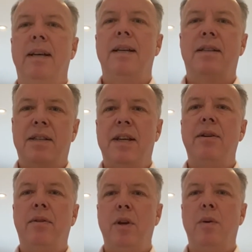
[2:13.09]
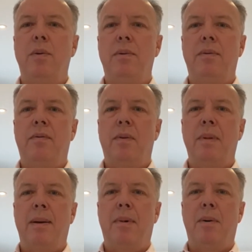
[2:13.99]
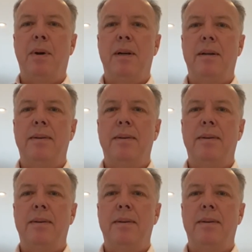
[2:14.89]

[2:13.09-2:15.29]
can steal you from that moment.